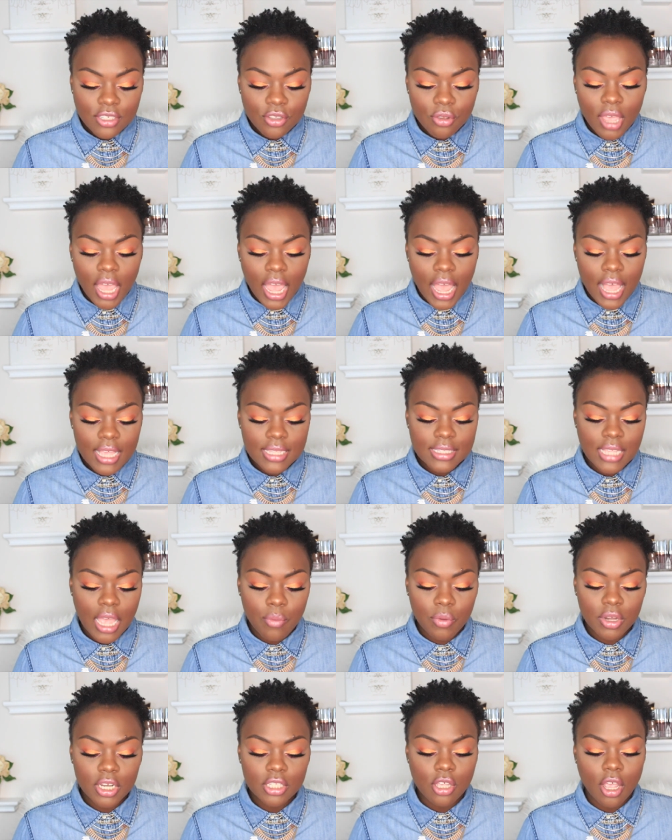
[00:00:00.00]
You guys,
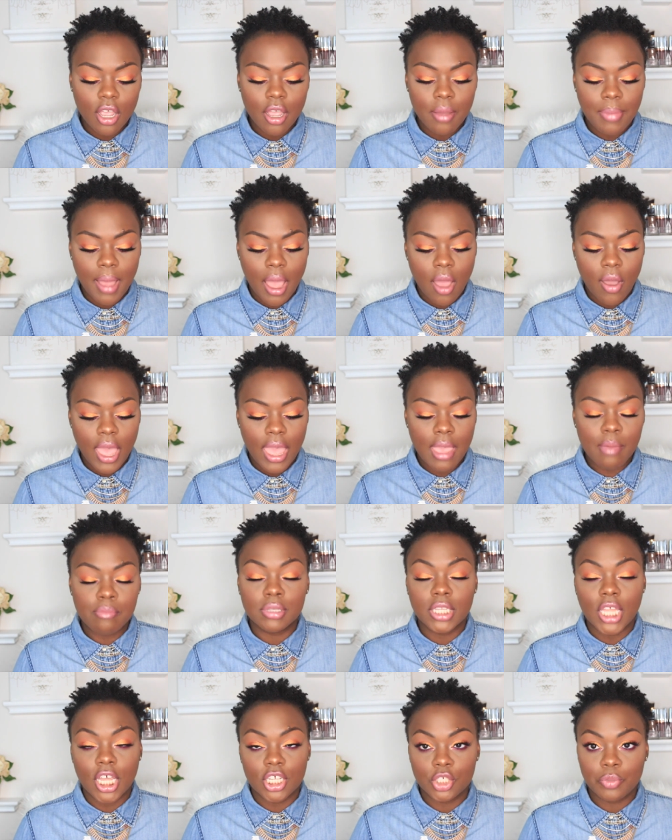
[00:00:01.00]
I want to talk about a
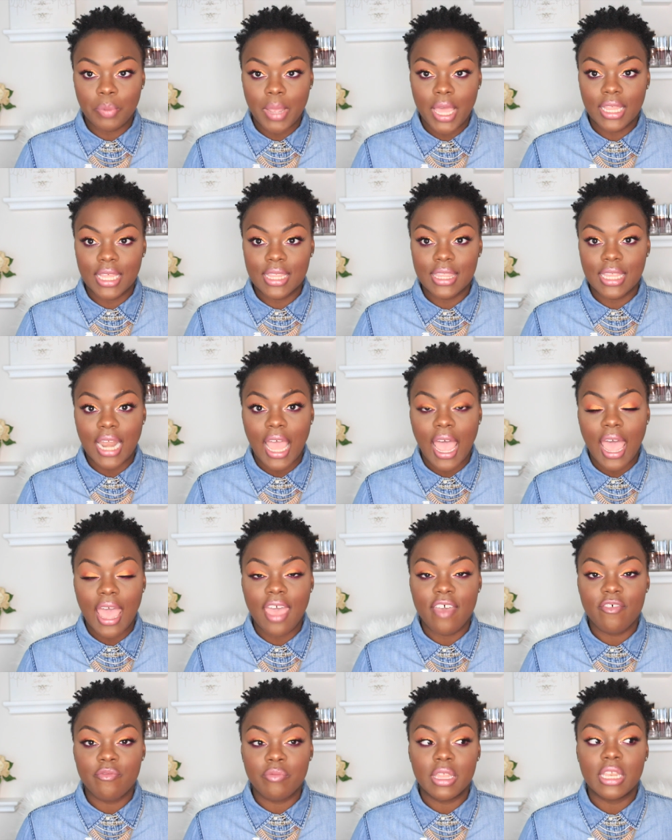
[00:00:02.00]
blush palette that I
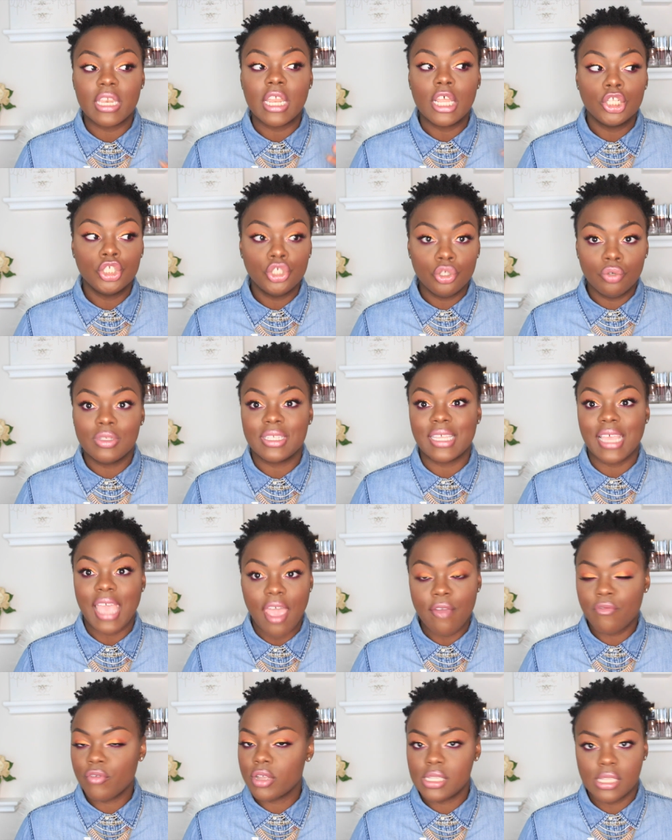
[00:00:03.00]
have been
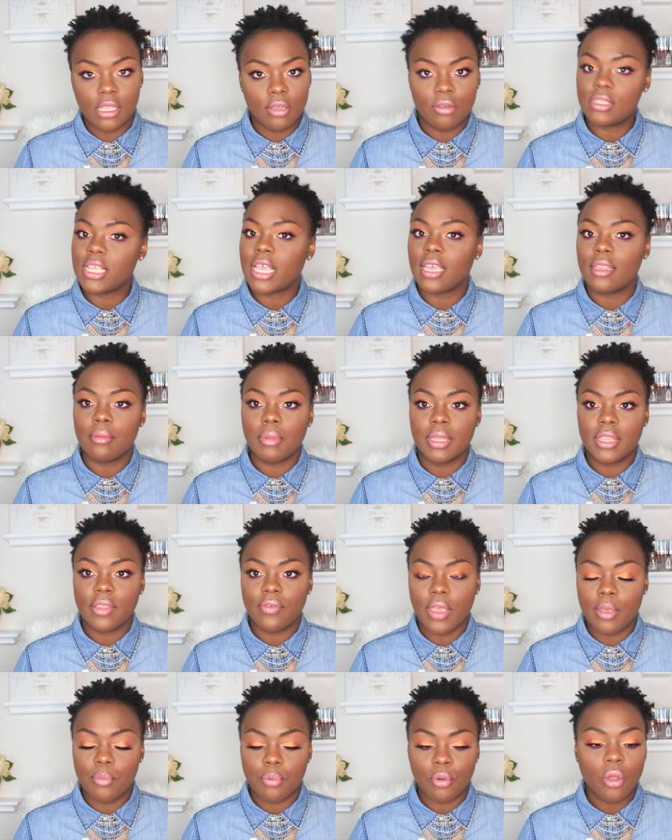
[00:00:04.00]
using every single day in the month
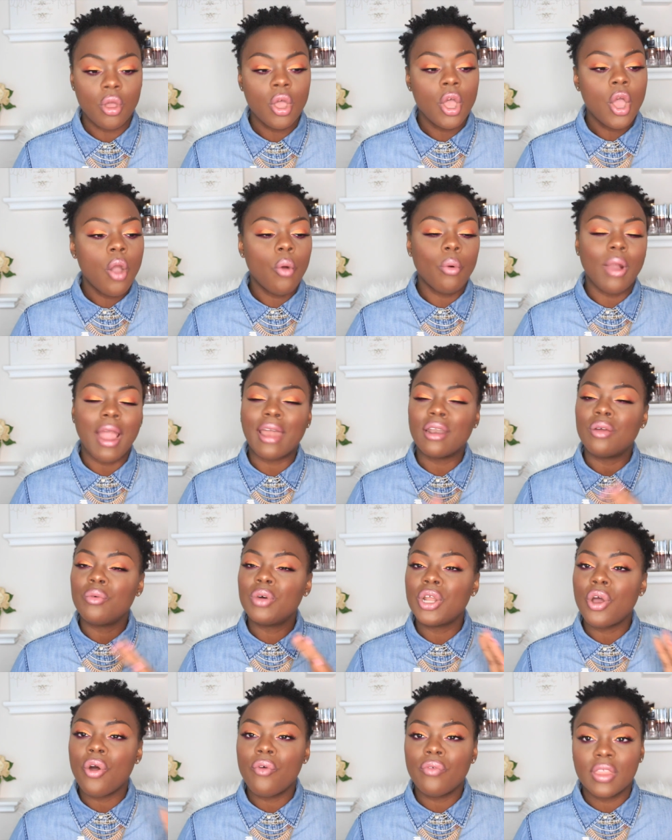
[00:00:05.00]
of April, where I don't
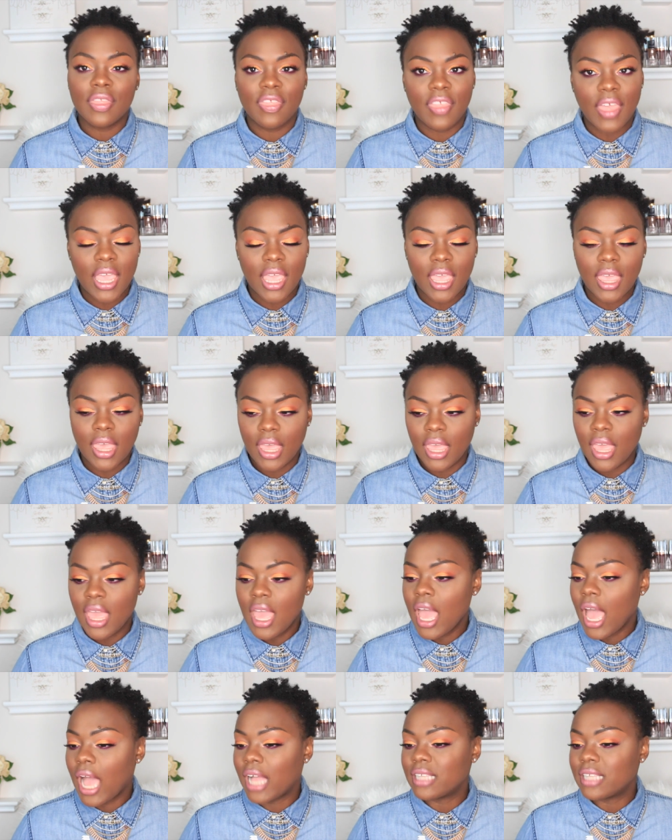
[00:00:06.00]
want to overthink it.